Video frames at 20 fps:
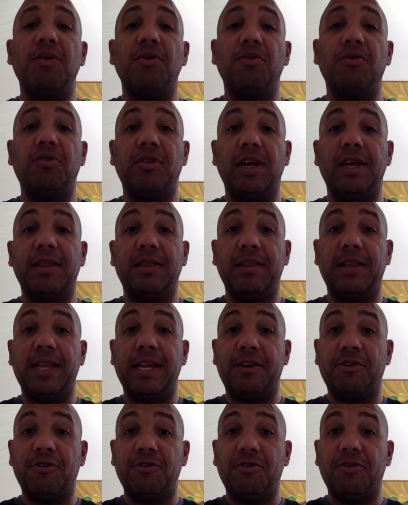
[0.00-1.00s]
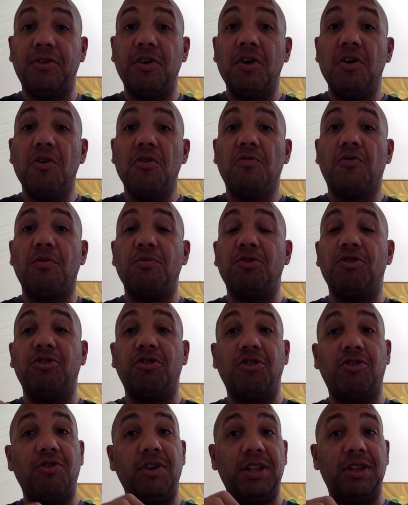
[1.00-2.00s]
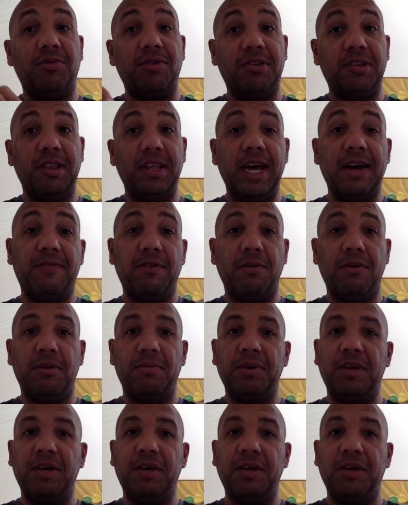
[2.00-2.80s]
Those are the letters from which you can create the rest of the alphabet,